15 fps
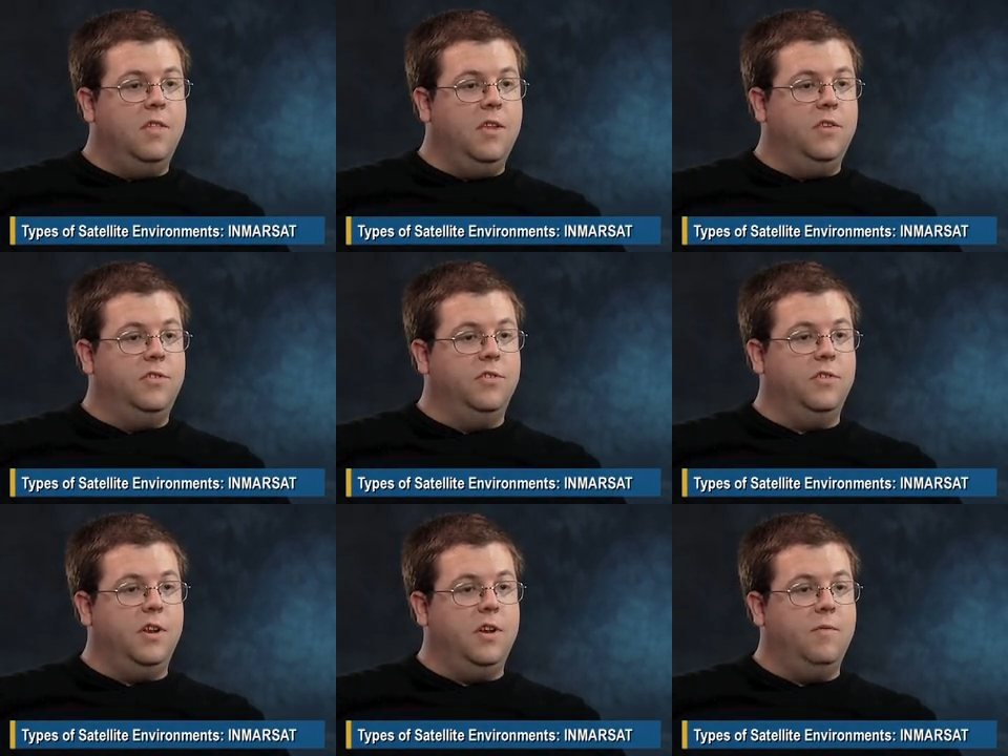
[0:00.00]

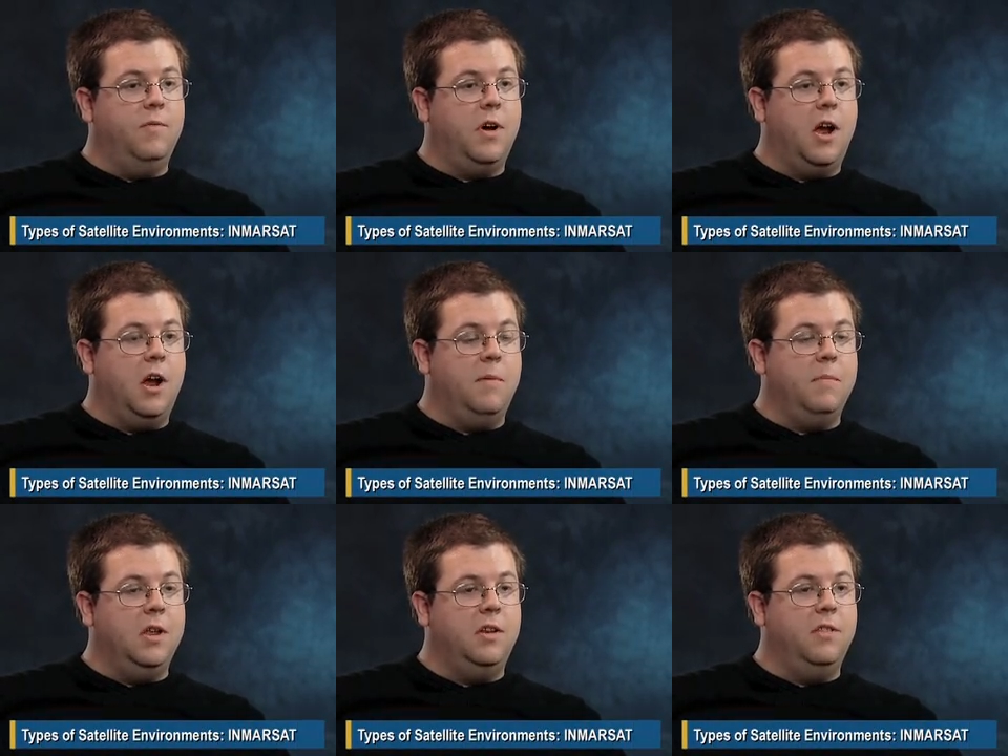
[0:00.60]
This is an
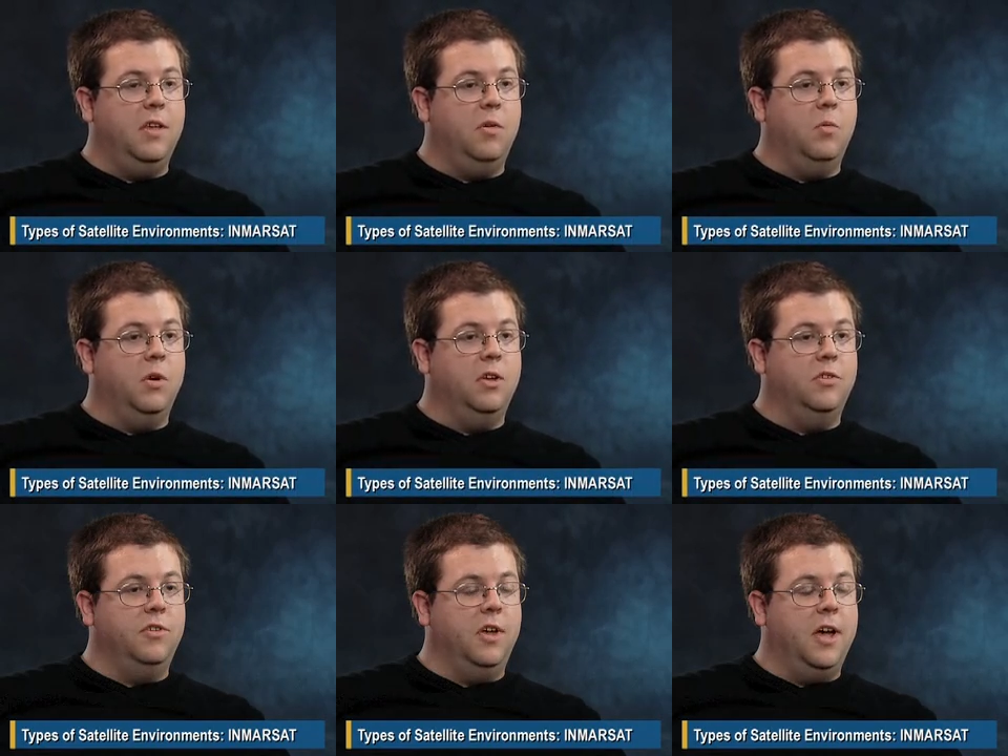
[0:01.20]
environment that
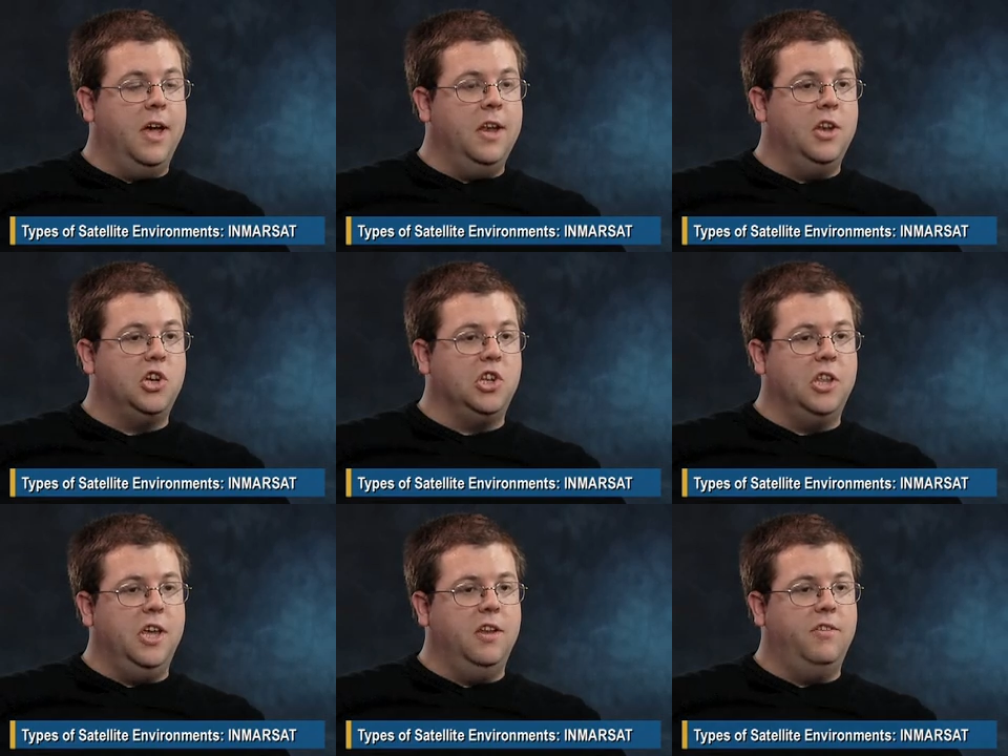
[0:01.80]
was
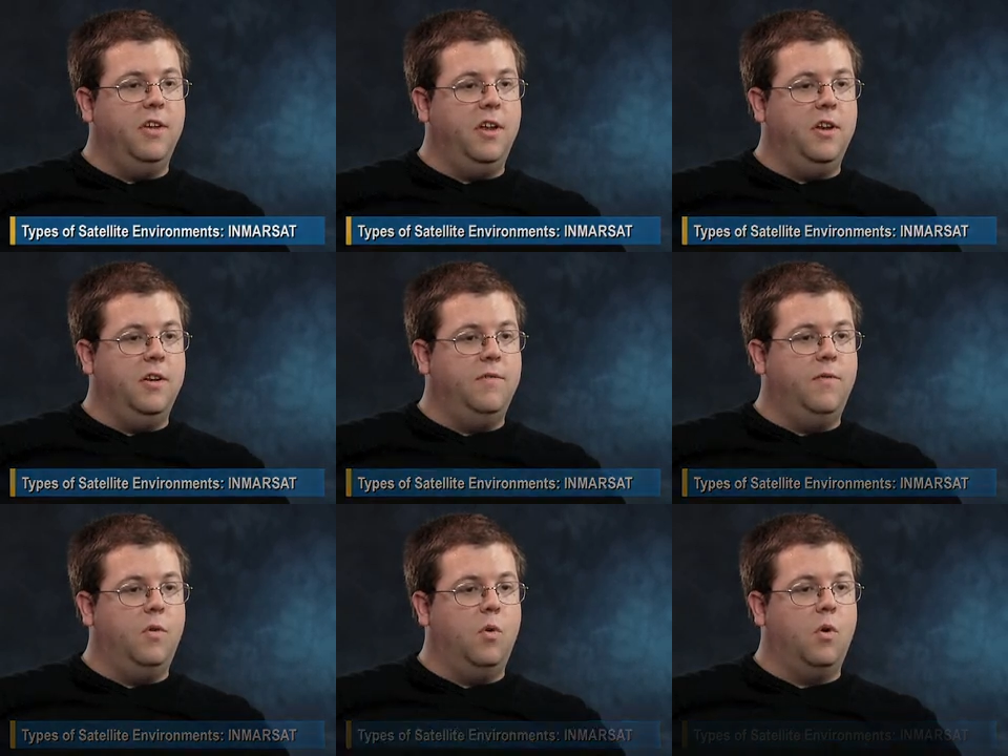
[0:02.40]
initially
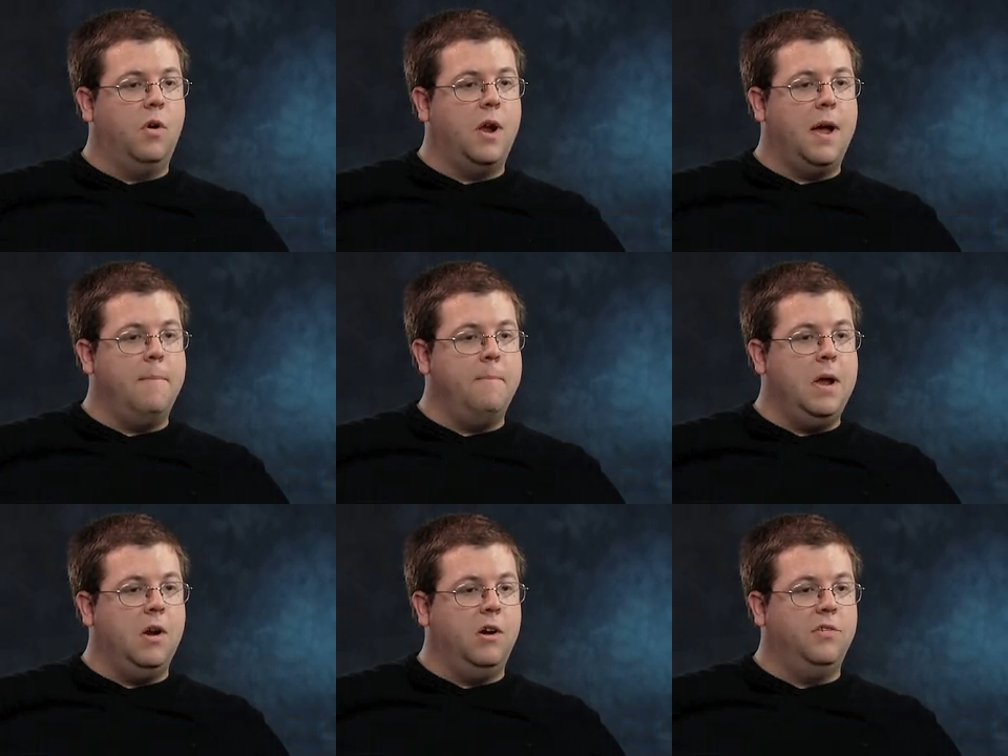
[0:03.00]
intended
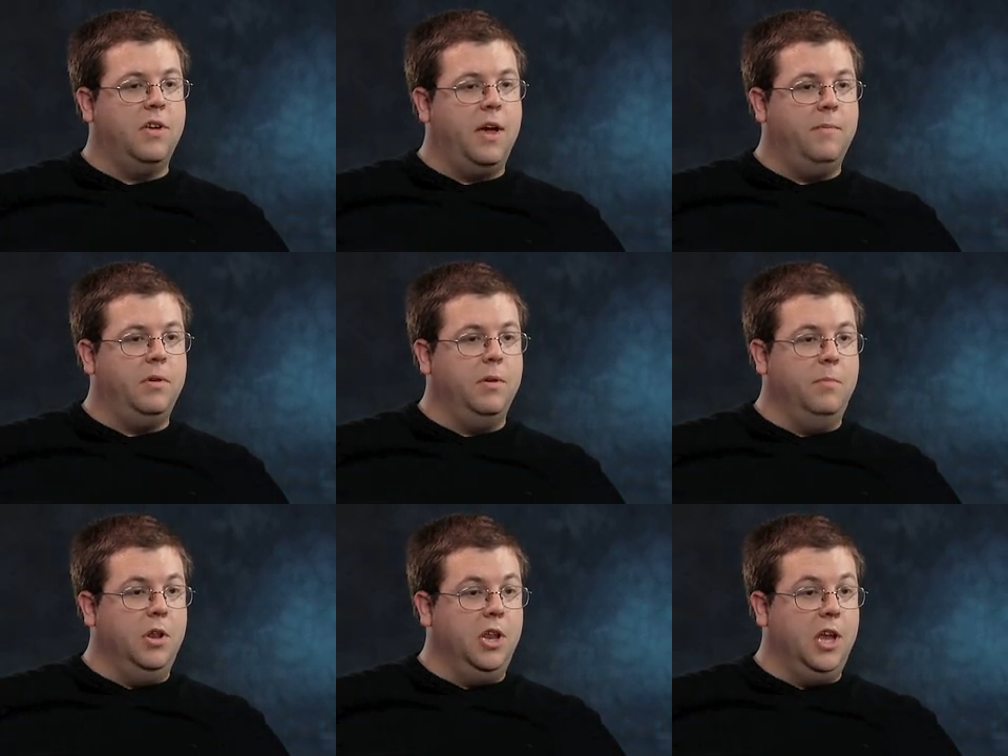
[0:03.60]
for maritime
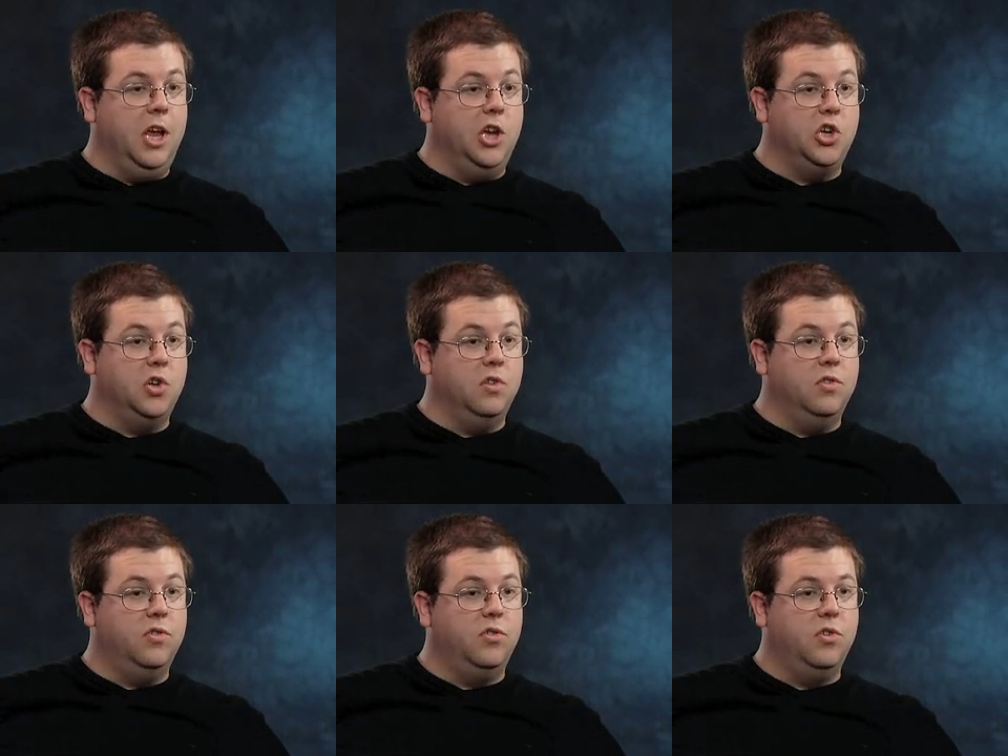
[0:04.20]

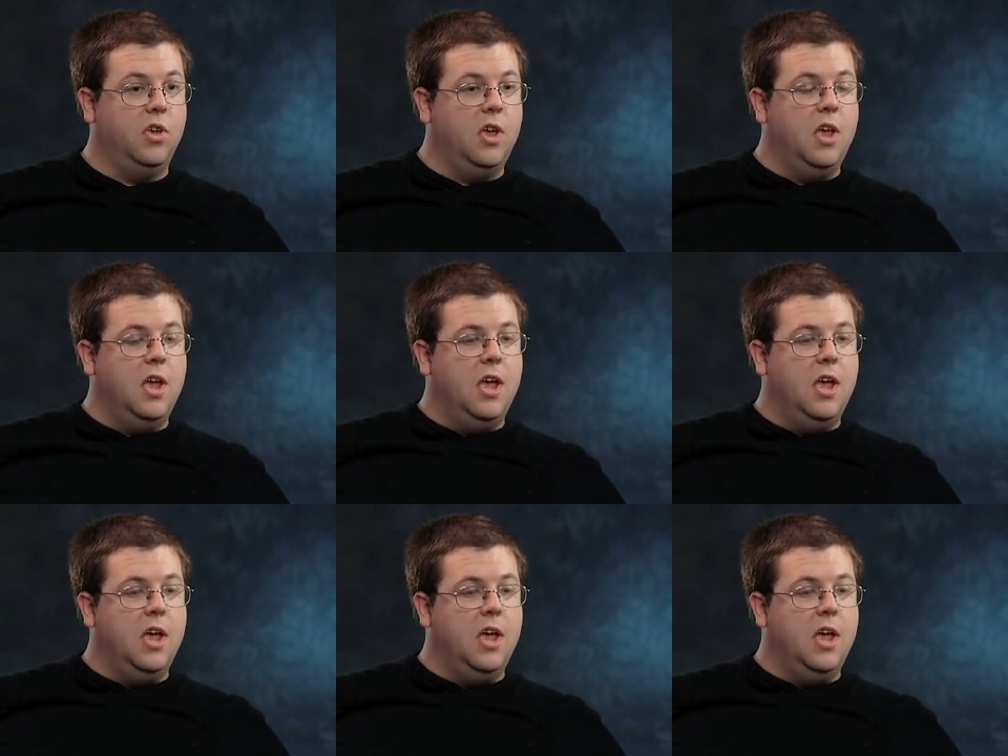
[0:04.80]
communications.